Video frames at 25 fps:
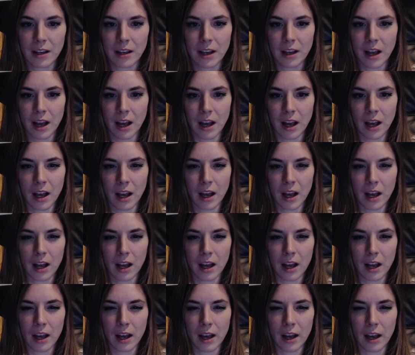
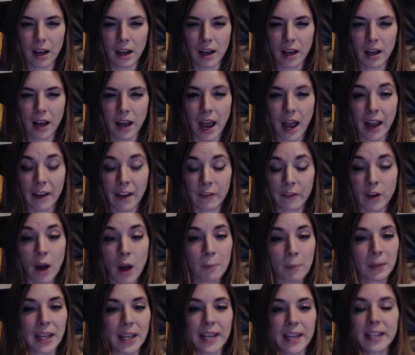I have
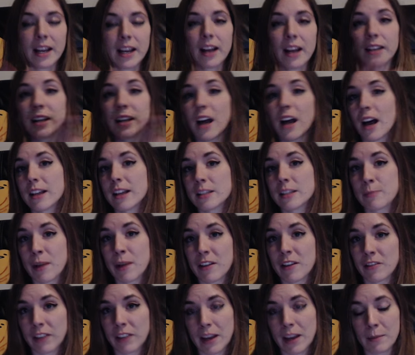not played Gun Gods
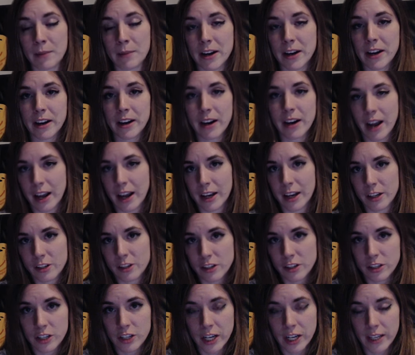by Vlambeer. I
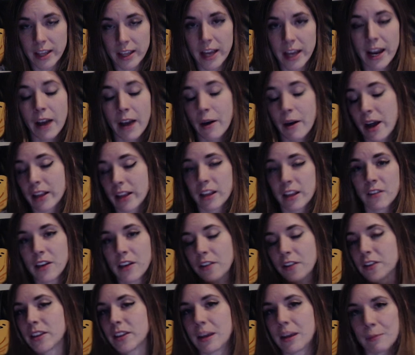should check that out. I love
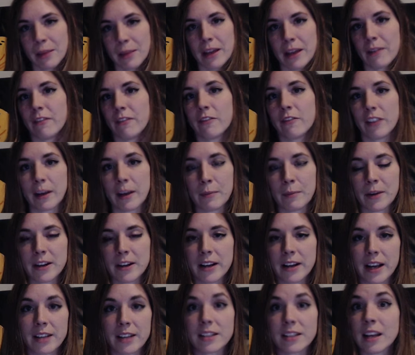everything Vlambeer
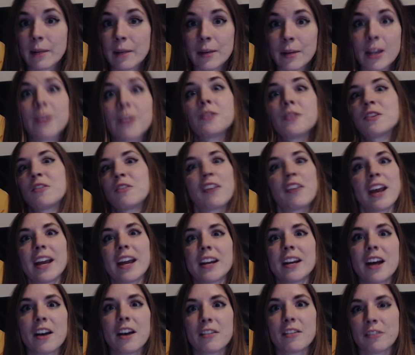does, and I'm a huge
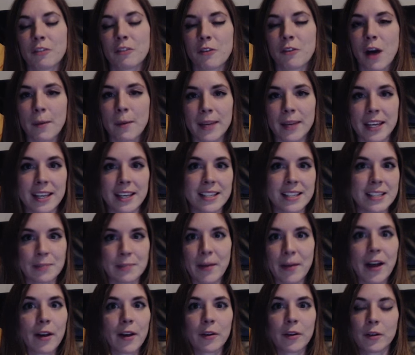fan of Rami
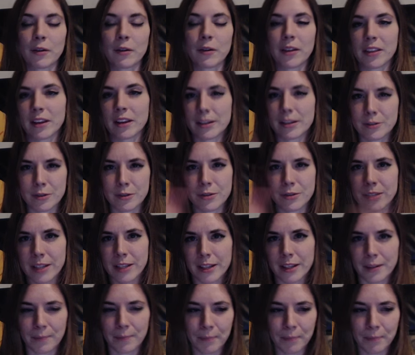Ismail, whom I think is just a,